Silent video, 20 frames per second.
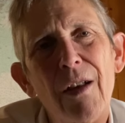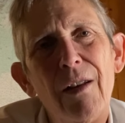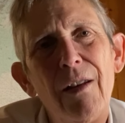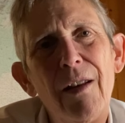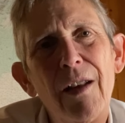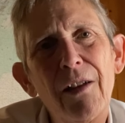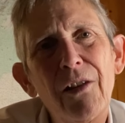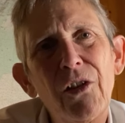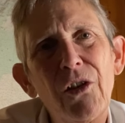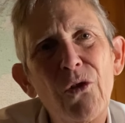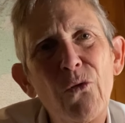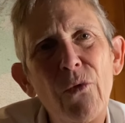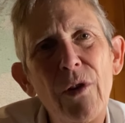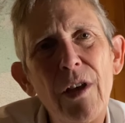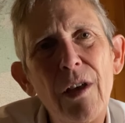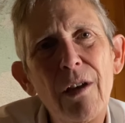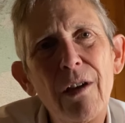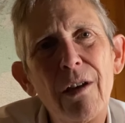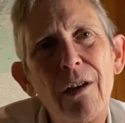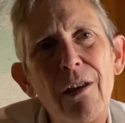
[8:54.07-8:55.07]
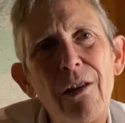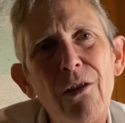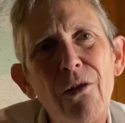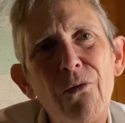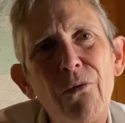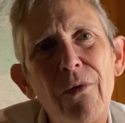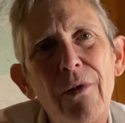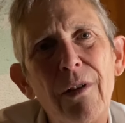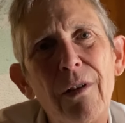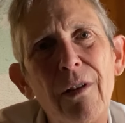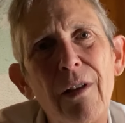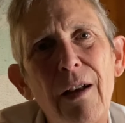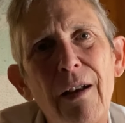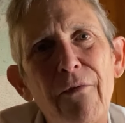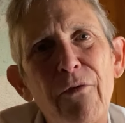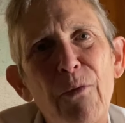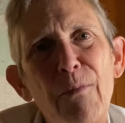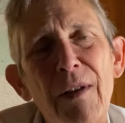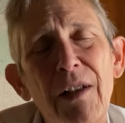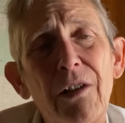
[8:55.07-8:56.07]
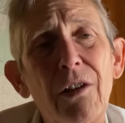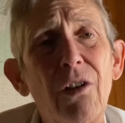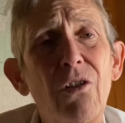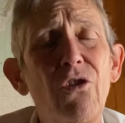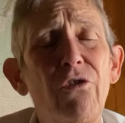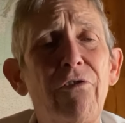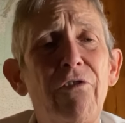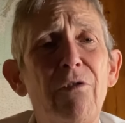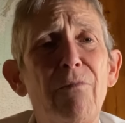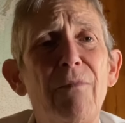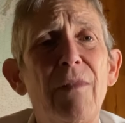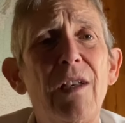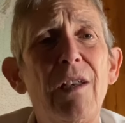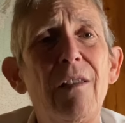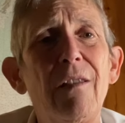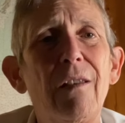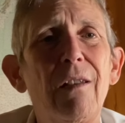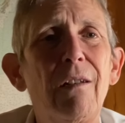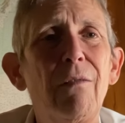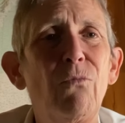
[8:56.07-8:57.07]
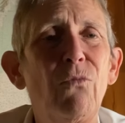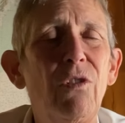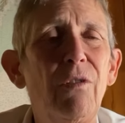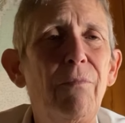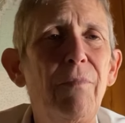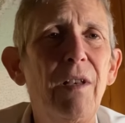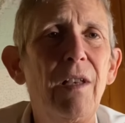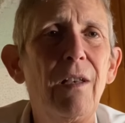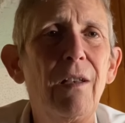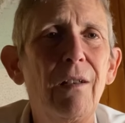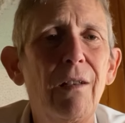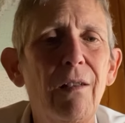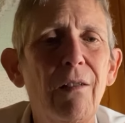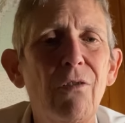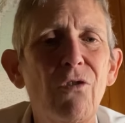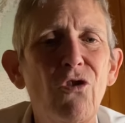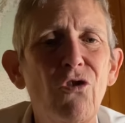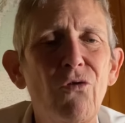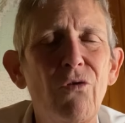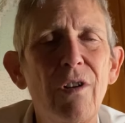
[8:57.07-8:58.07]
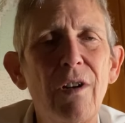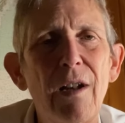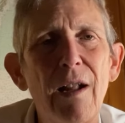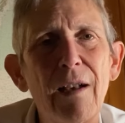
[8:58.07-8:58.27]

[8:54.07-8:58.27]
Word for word: Next week, you will have a message from me that will be a short